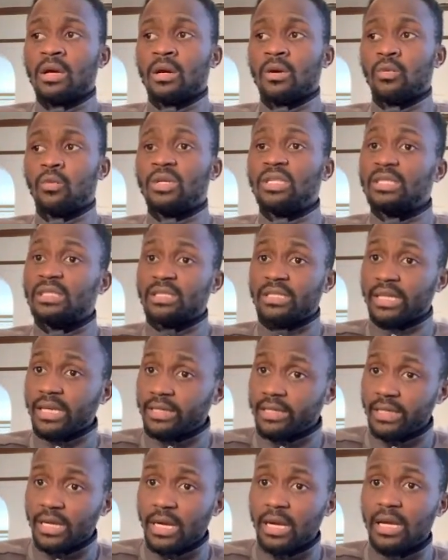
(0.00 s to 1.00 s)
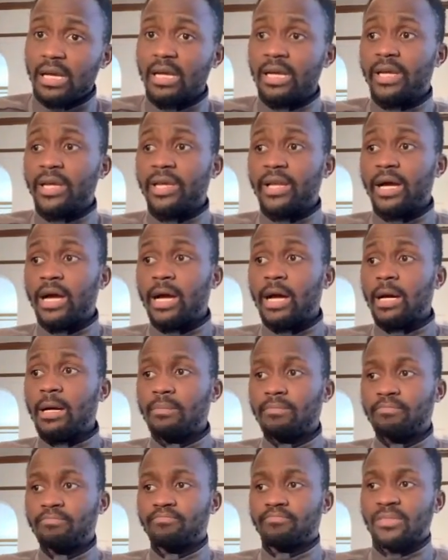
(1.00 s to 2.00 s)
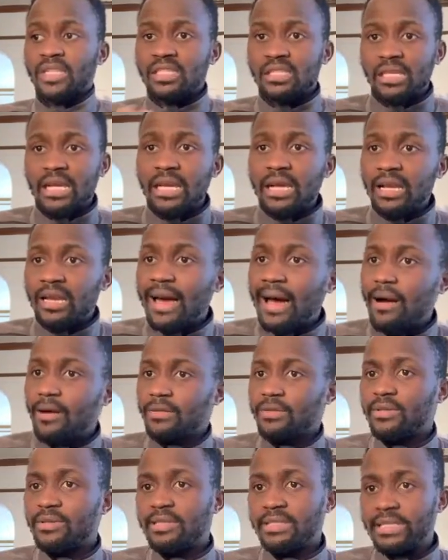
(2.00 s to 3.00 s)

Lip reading: which is data and say cloud,